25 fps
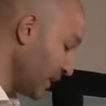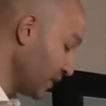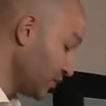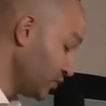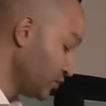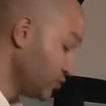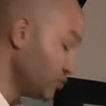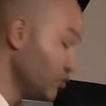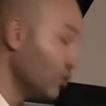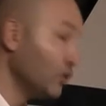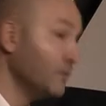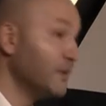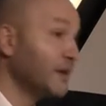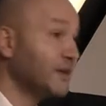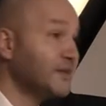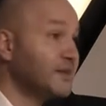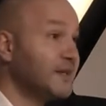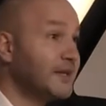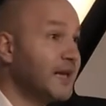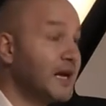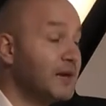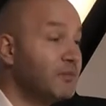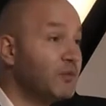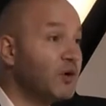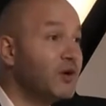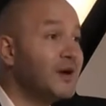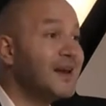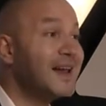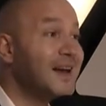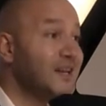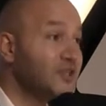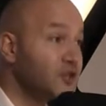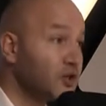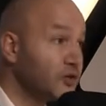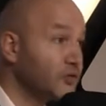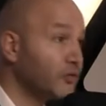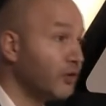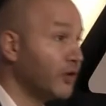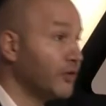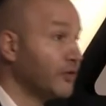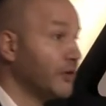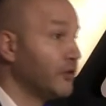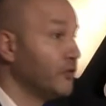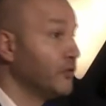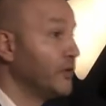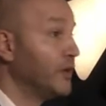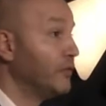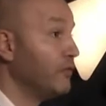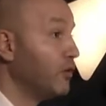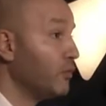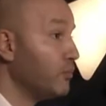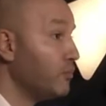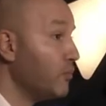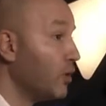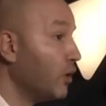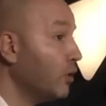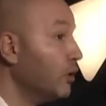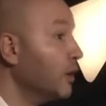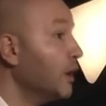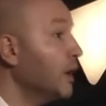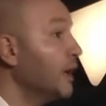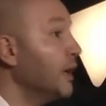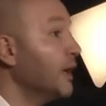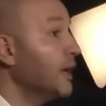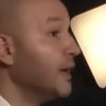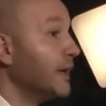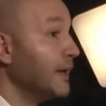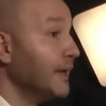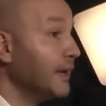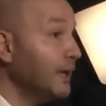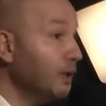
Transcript: I would also like to thank